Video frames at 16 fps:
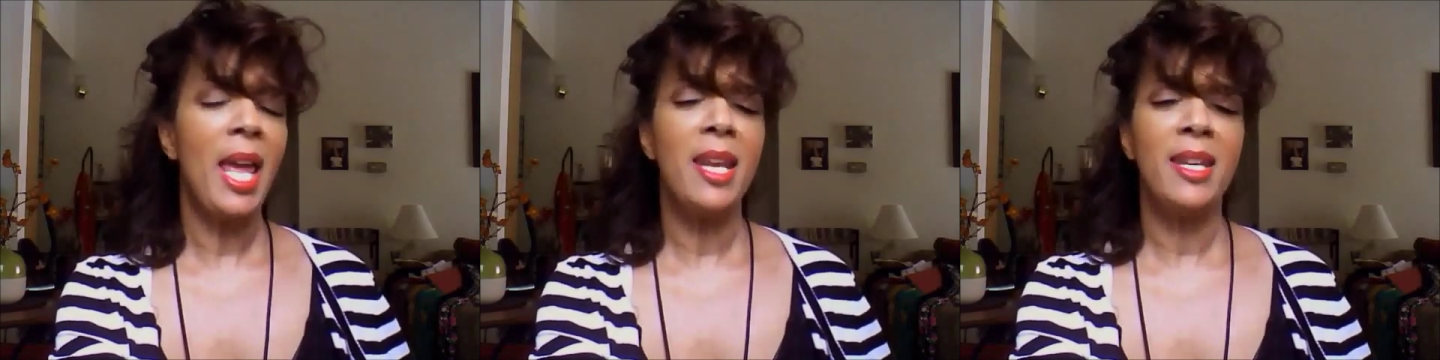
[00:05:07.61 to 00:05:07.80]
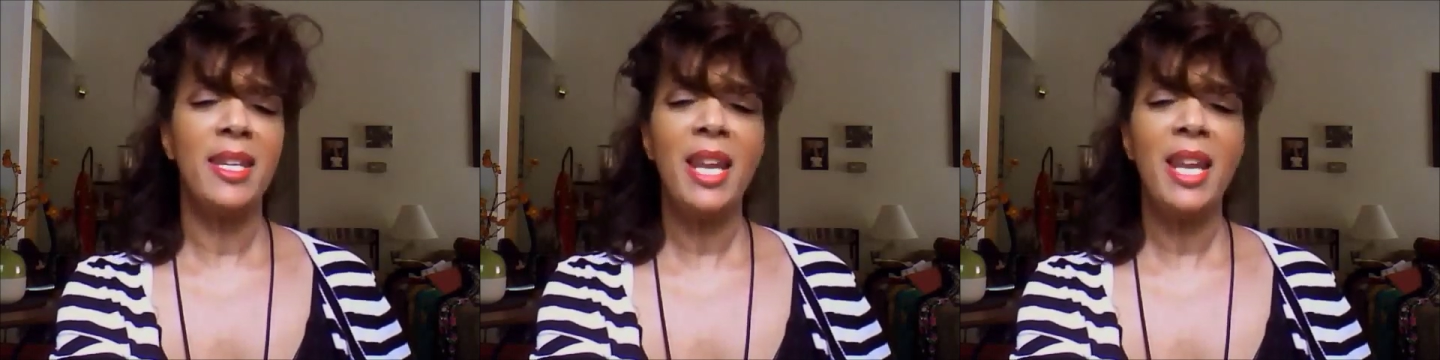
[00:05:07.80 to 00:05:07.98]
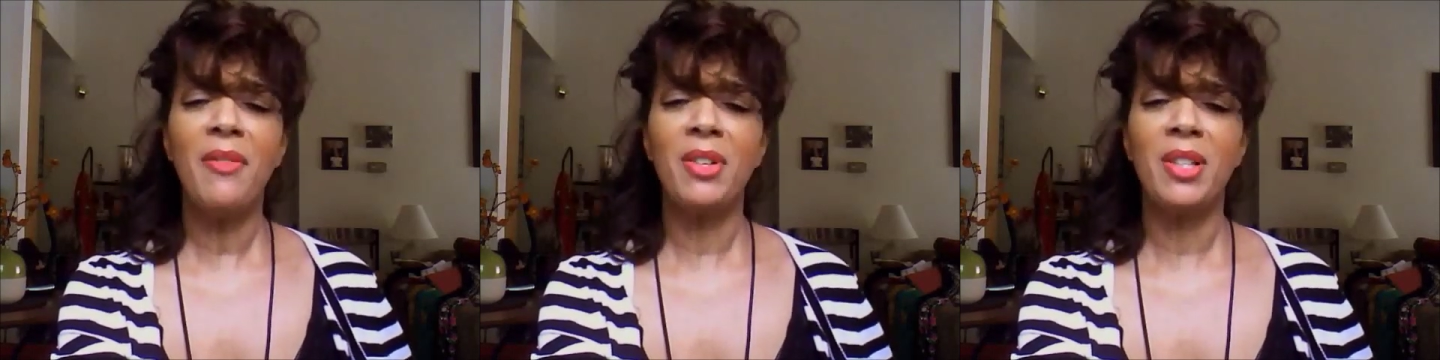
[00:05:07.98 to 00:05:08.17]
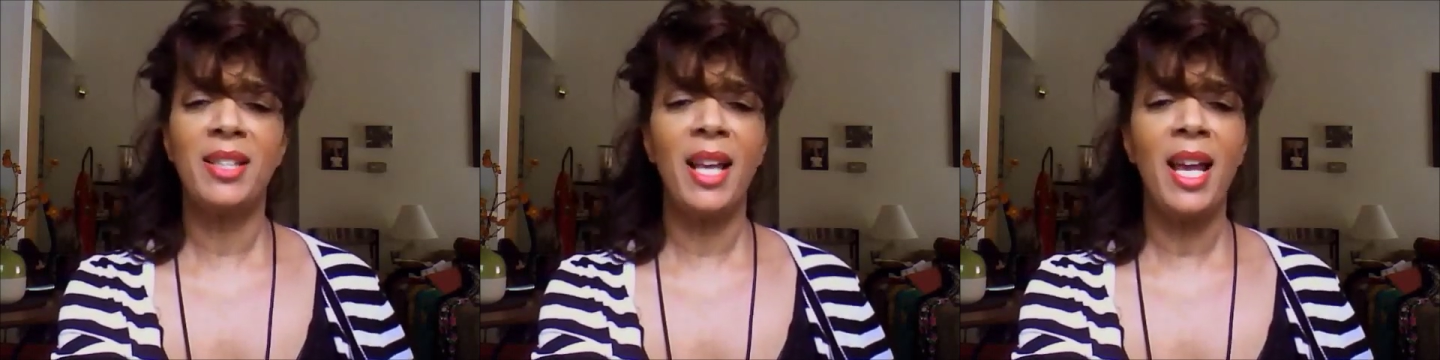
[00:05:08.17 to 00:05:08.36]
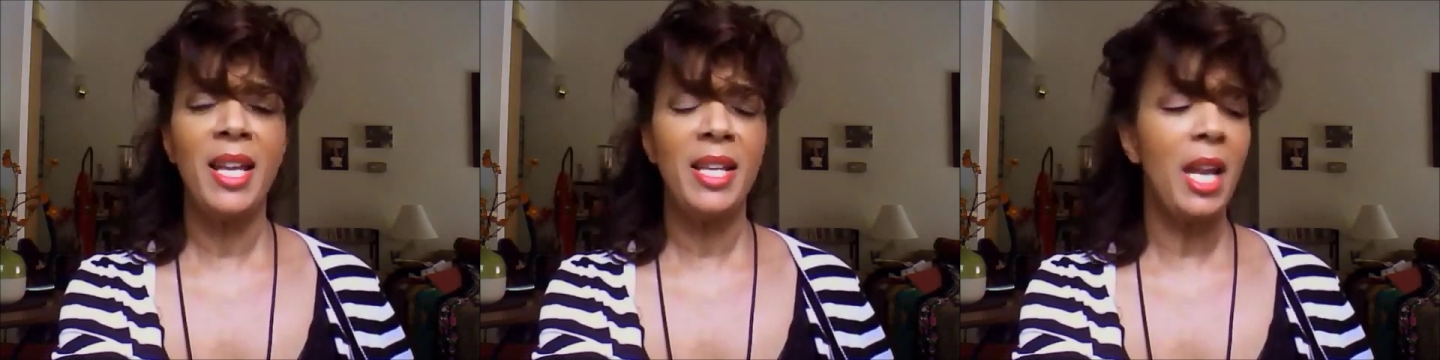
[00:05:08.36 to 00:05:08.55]
and never
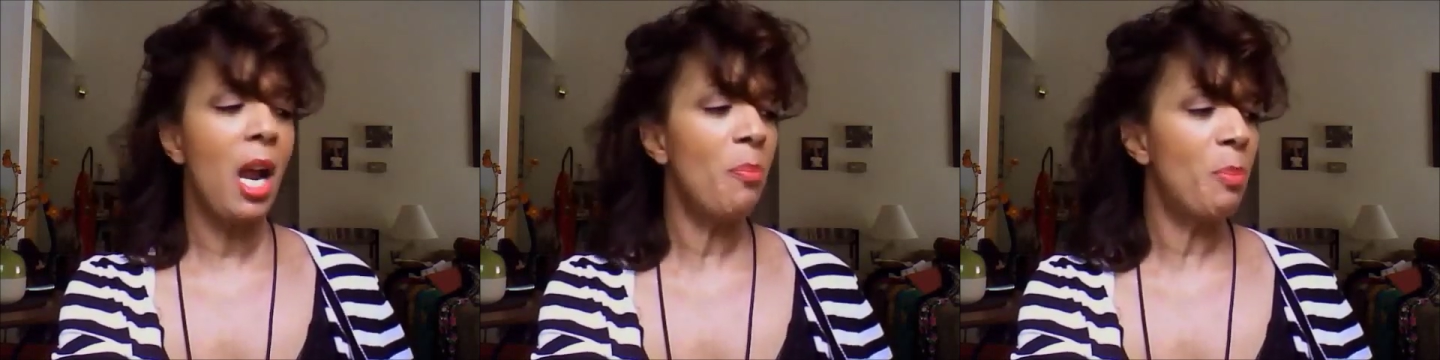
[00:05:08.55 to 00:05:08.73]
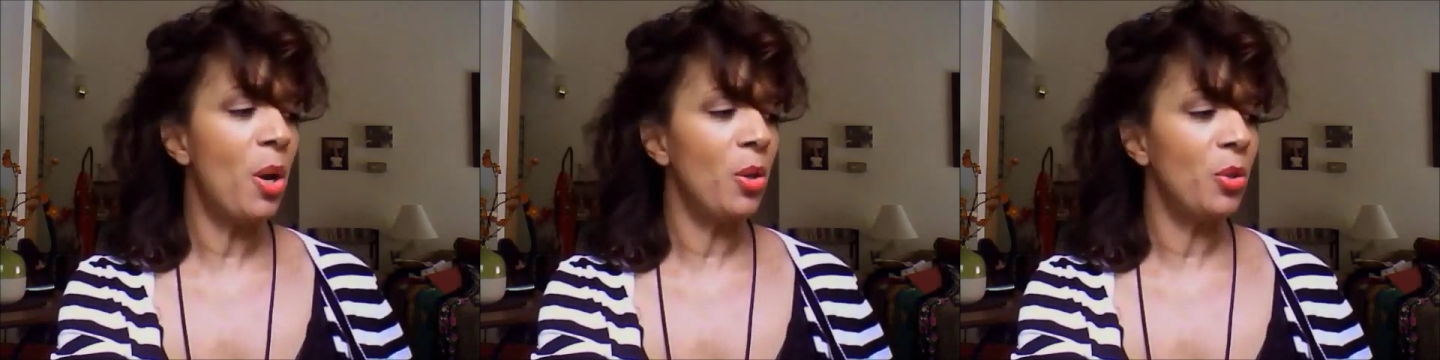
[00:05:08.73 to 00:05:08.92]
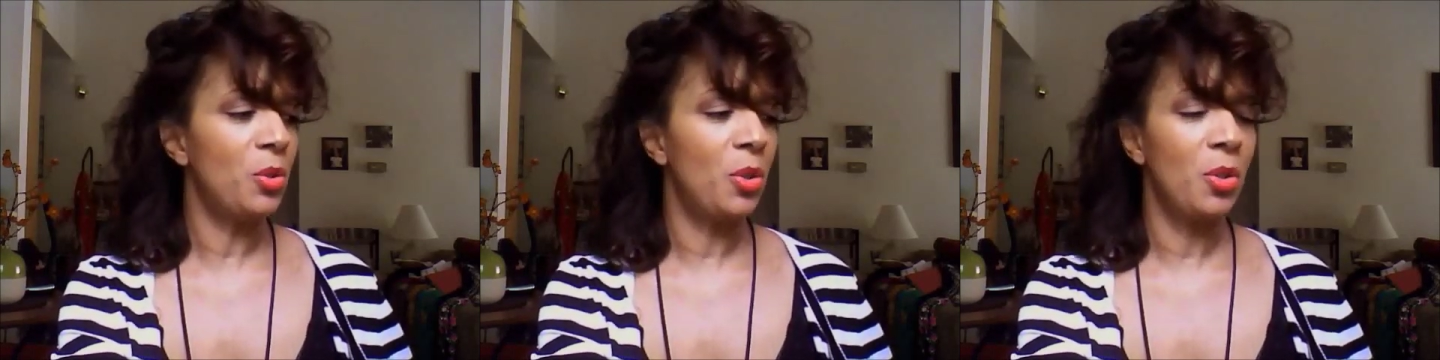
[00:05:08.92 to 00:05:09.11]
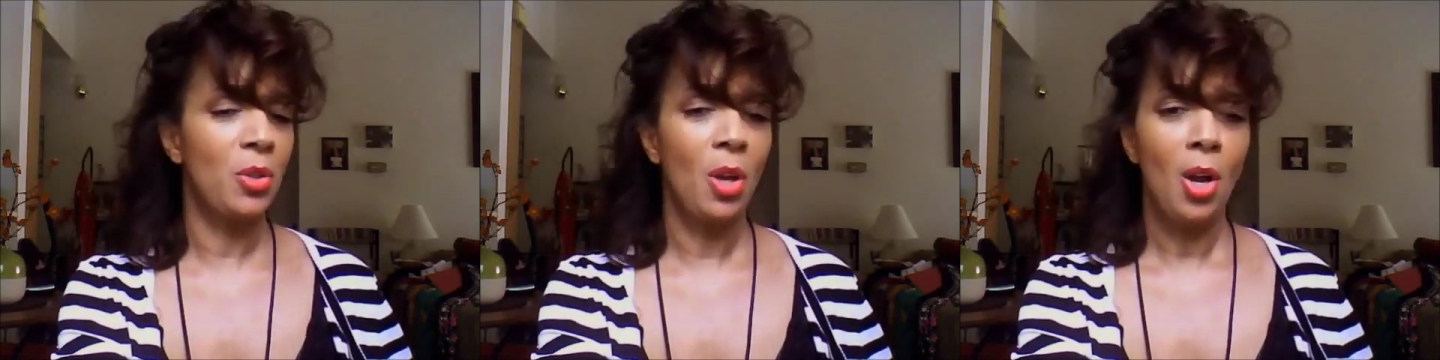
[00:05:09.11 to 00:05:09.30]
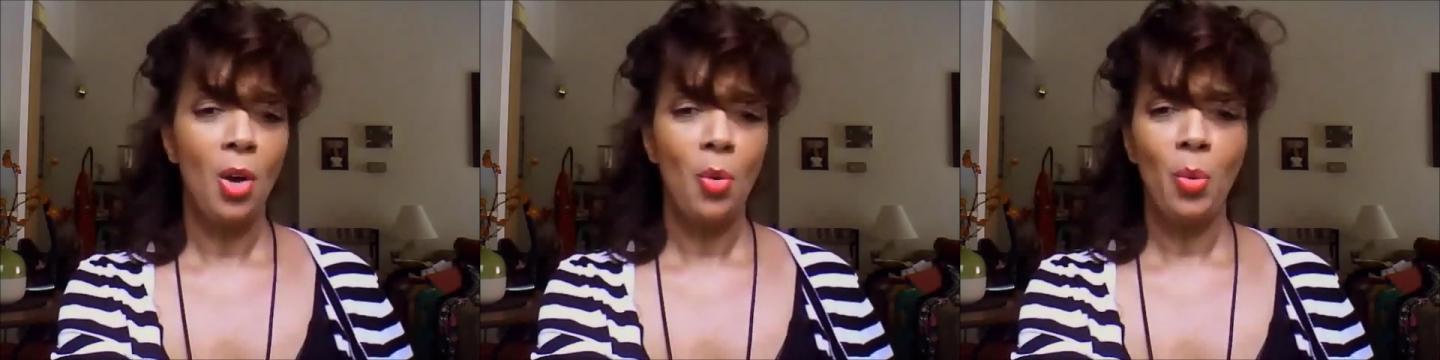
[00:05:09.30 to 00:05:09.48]
signed our posters.